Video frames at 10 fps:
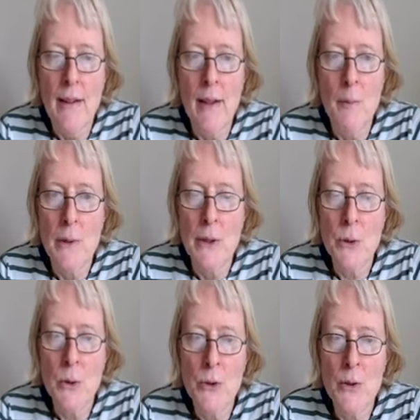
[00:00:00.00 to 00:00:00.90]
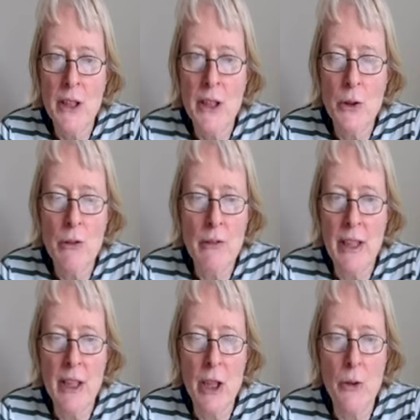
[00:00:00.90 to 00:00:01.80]
um, you could do a unary
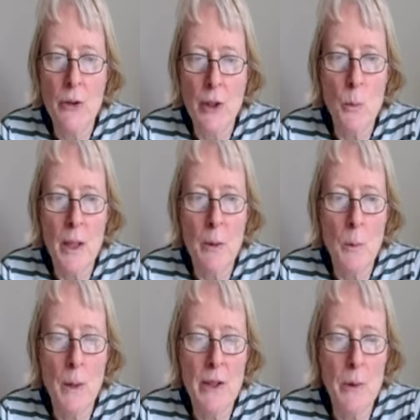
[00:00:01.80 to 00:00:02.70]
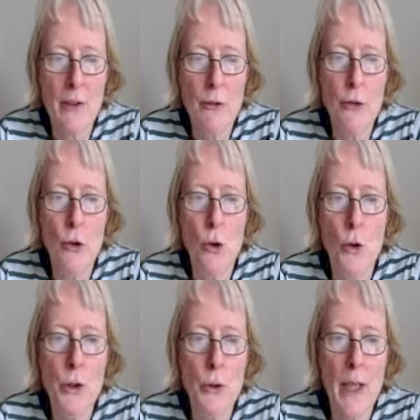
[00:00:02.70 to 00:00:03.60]
encoding where when you had
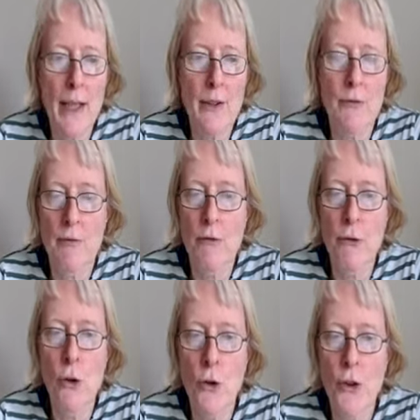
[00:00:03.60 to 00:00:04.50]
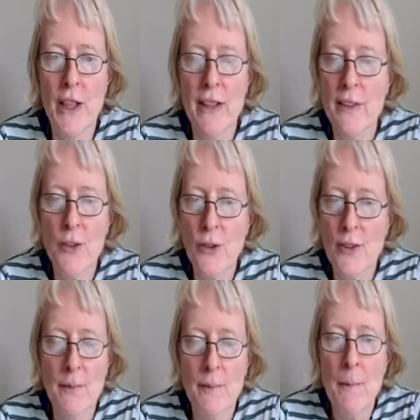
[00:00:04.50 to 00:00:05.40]
four, you had four
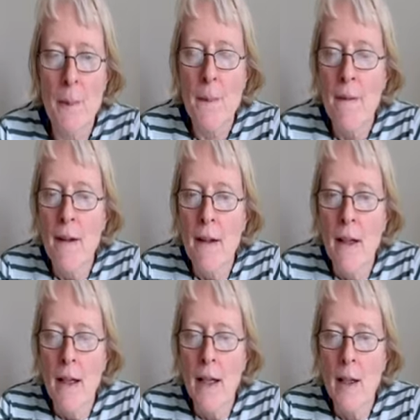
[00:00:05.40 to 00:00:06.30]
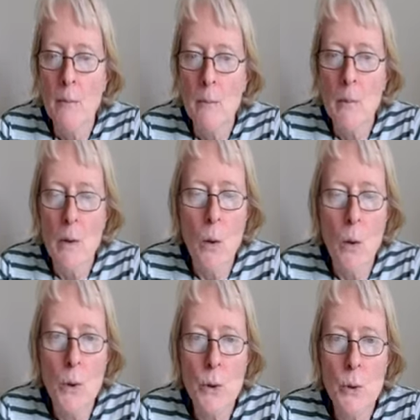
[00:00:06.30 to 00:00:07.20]
things. Um,
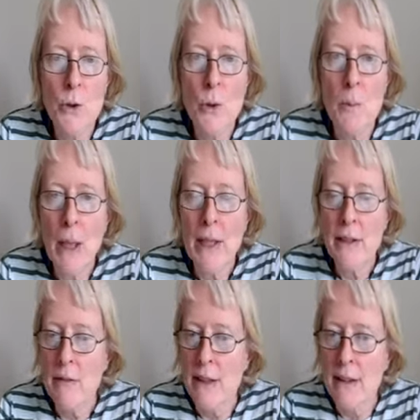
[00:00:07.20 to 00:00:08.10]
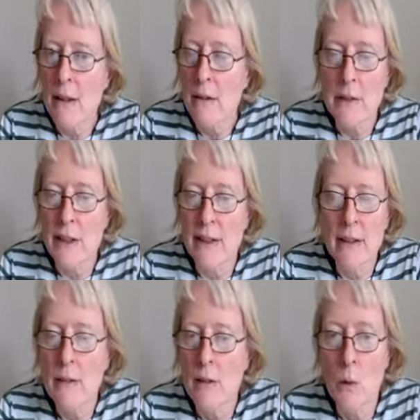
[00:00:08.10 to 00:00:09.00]
or you could do a binary encoding
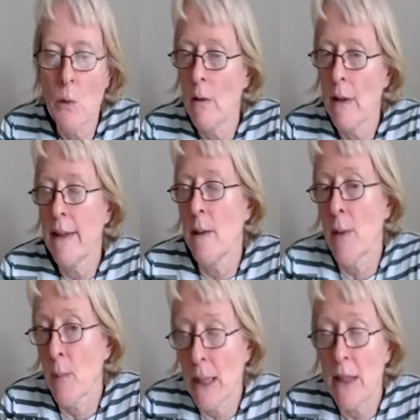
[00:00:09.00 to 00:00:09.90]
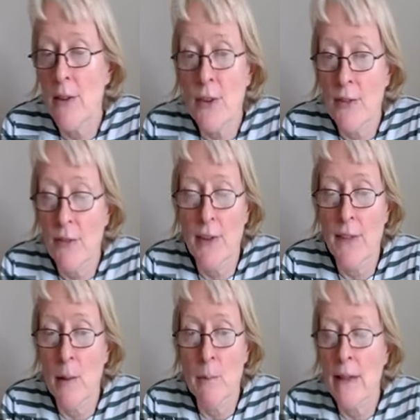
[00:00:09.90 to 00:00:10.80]
or any other base for
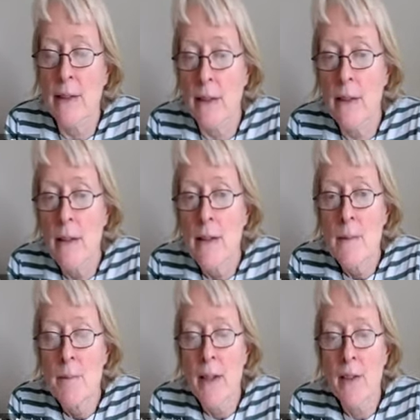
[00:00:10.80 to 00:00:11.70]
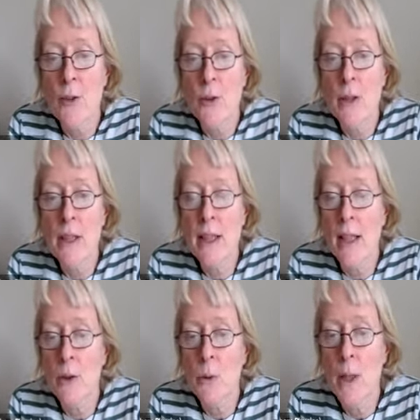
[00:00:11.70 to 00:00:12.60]
that matter. And so here
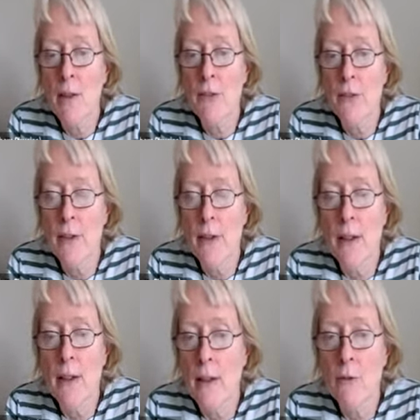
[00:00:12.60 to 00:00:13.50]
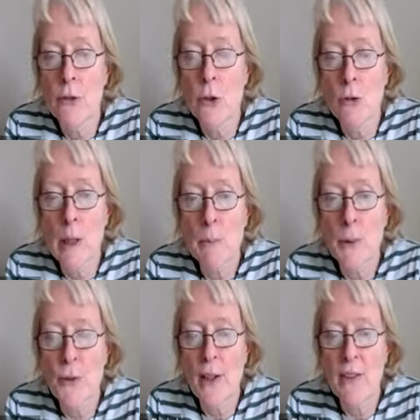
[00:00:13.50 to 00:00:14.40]
now you have four
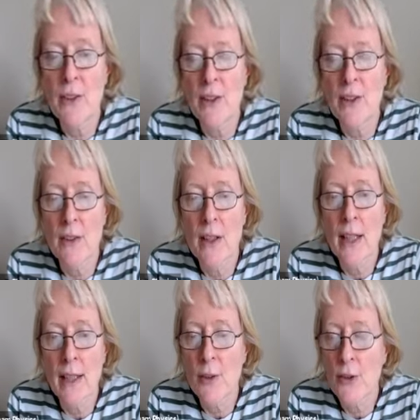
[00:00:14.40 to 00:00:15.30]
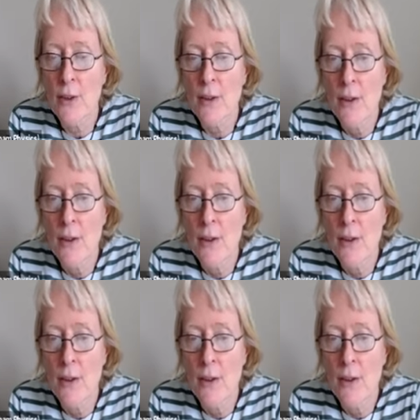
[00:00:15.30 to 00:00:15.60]
represented as